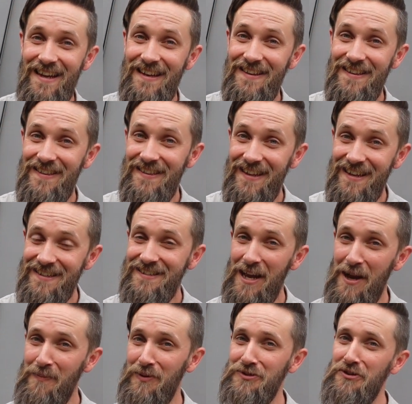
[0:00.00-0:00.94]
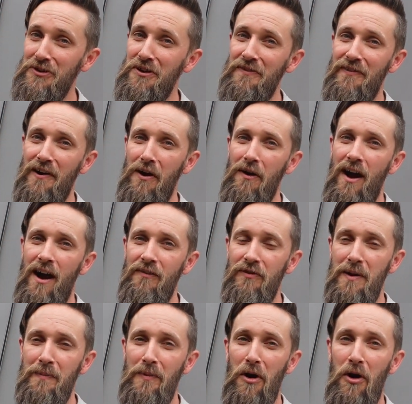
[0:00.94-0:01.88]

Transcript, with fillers: in this episode of our Avrame